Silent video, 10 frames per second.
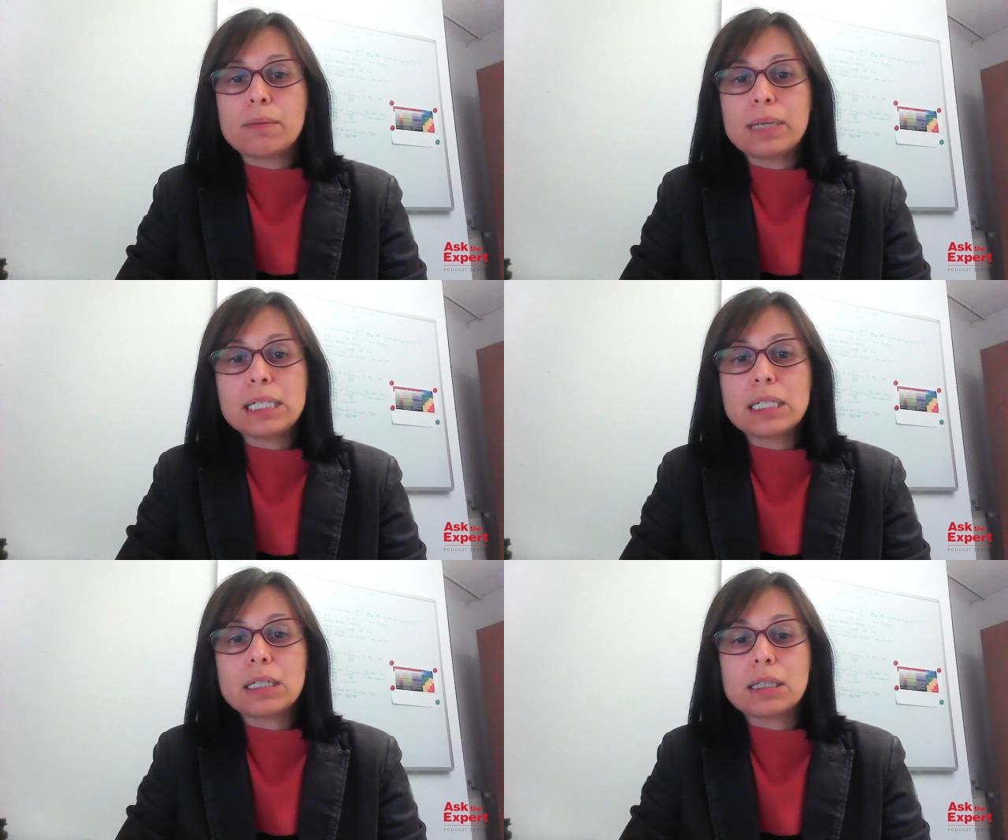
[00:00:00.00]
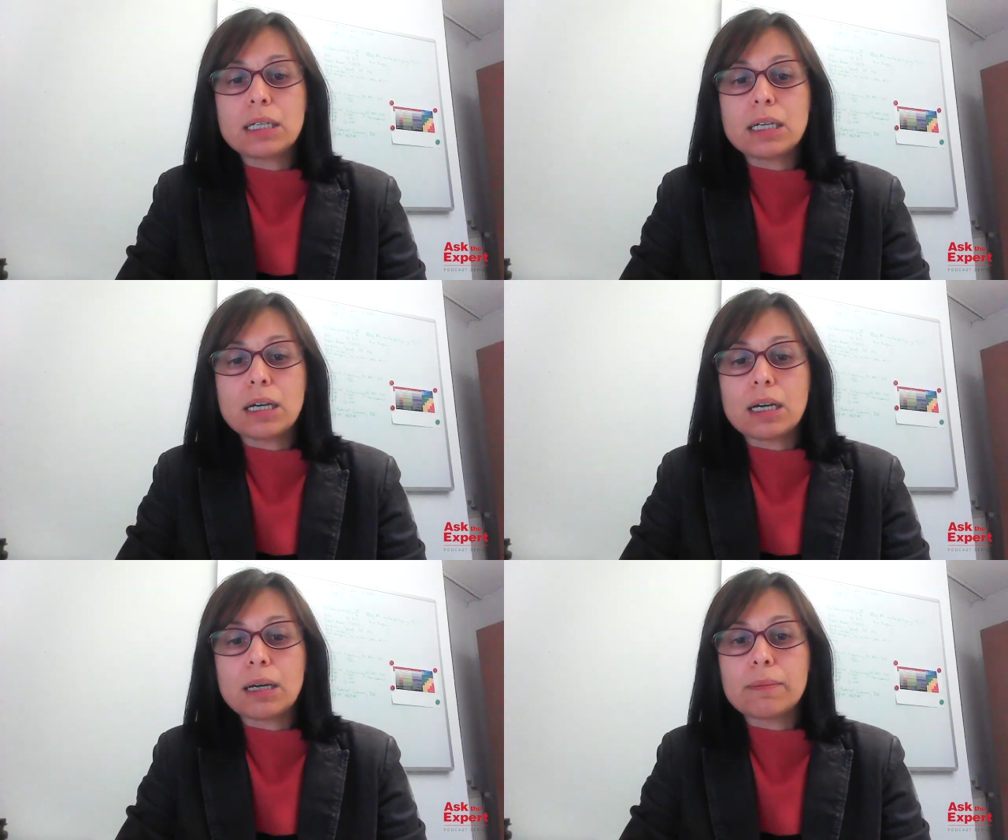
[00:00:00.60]

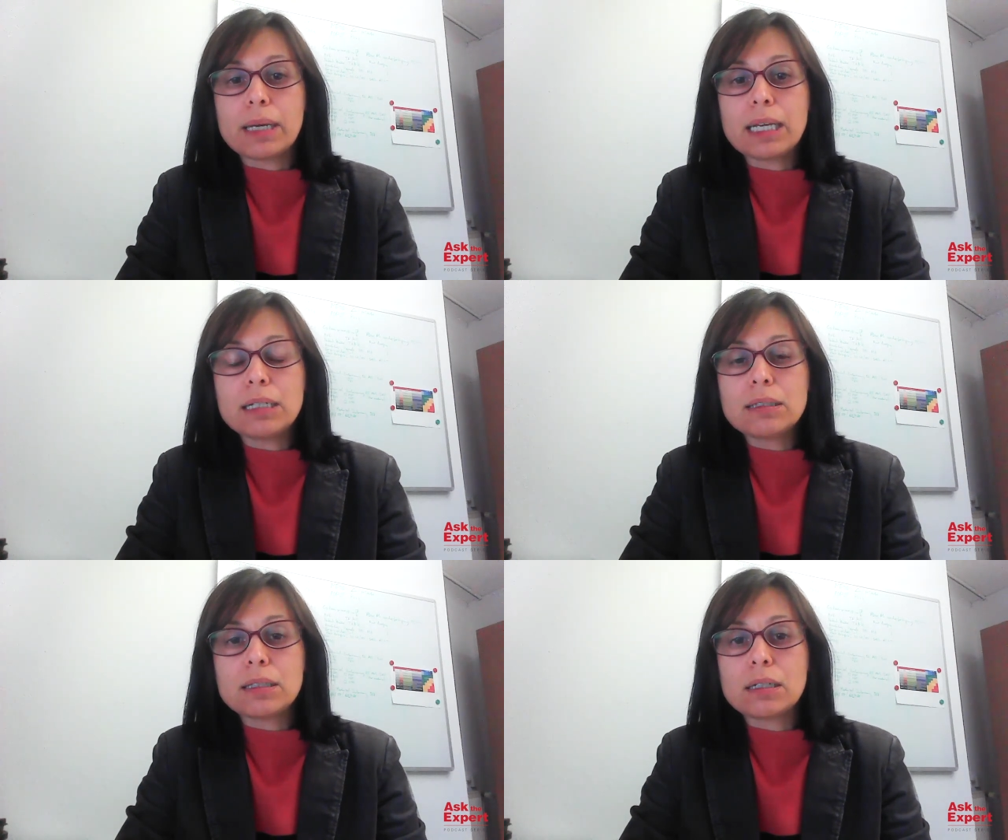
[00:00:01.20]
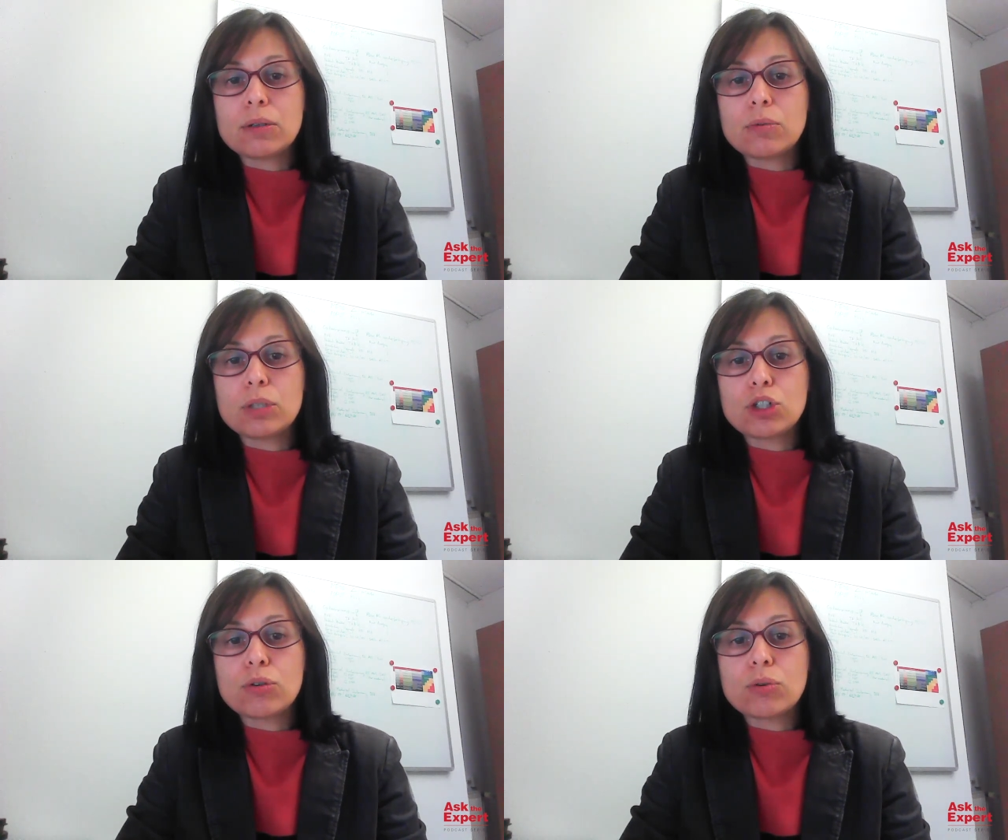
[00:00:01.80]
Basically, um, anything
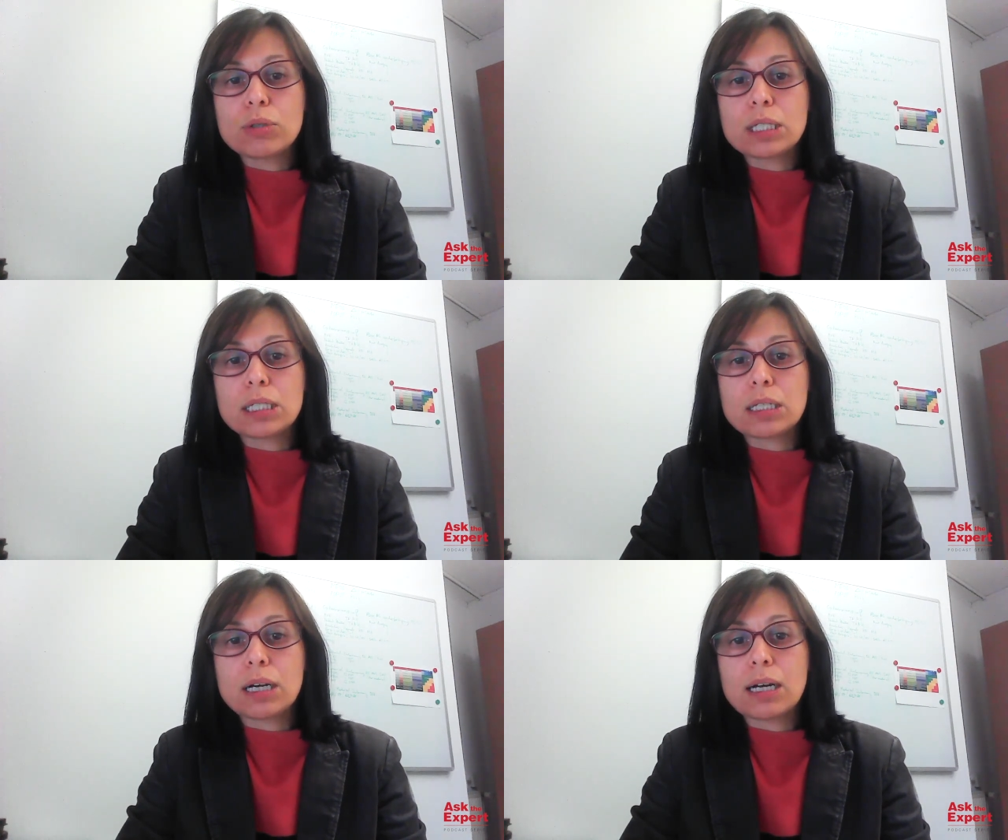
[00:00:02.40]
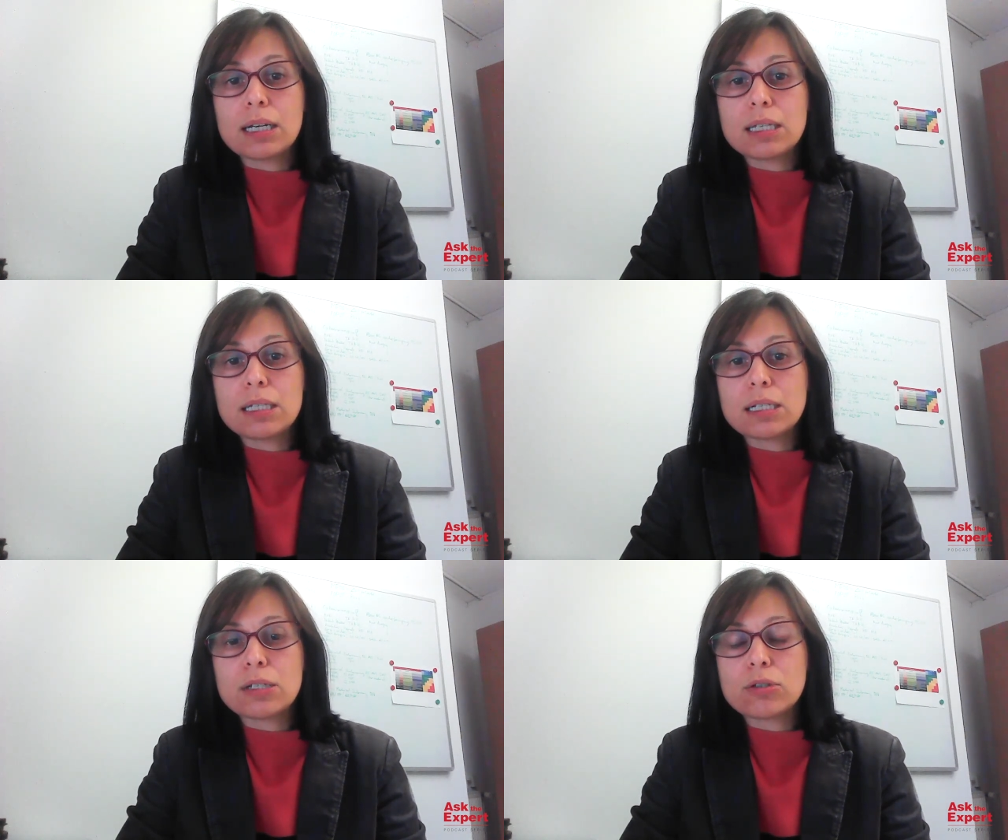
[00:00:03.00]
which causes high
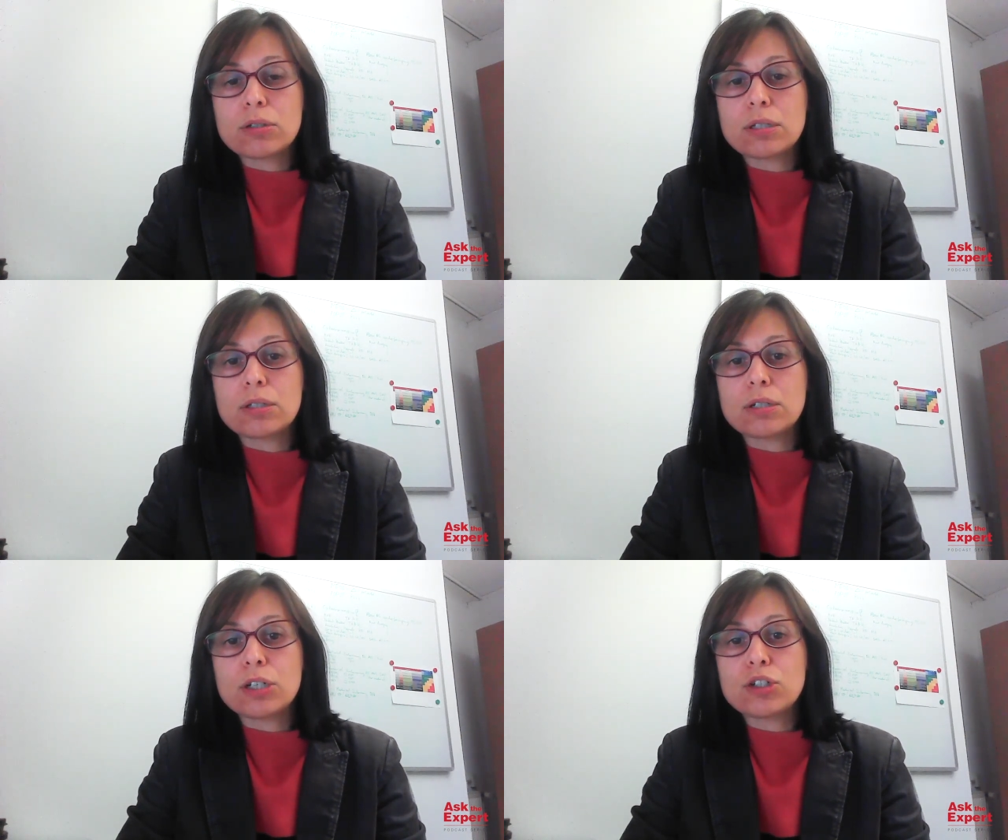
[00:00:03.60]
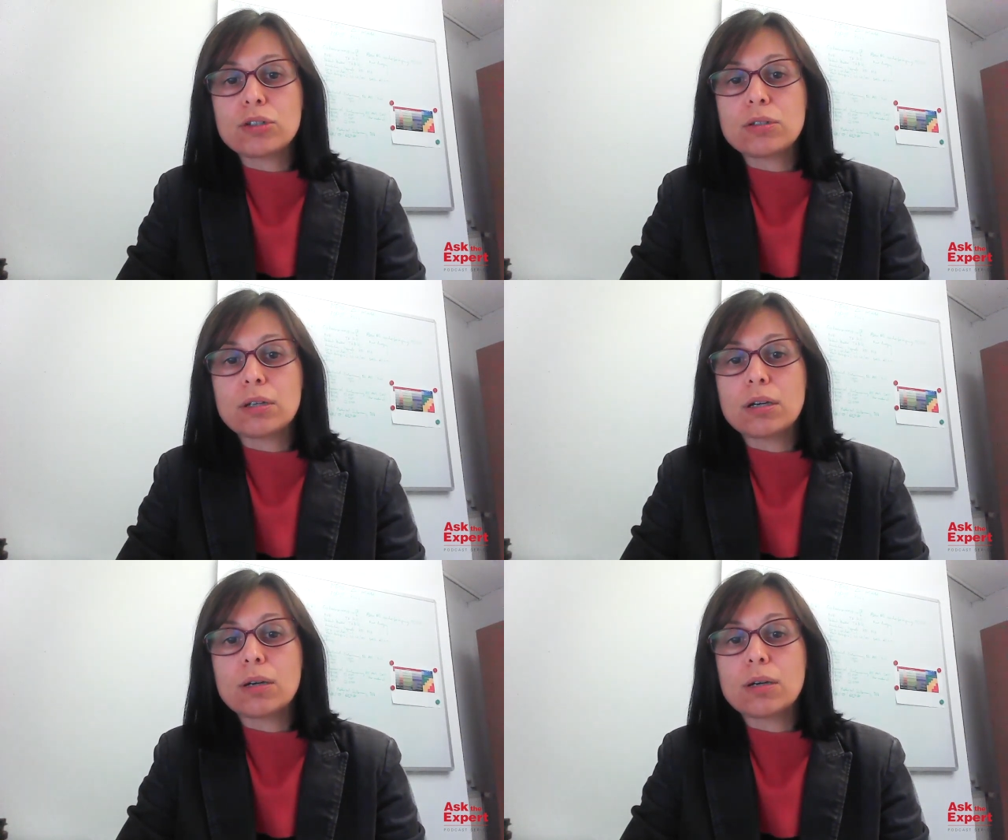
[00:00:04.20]
stress concentration,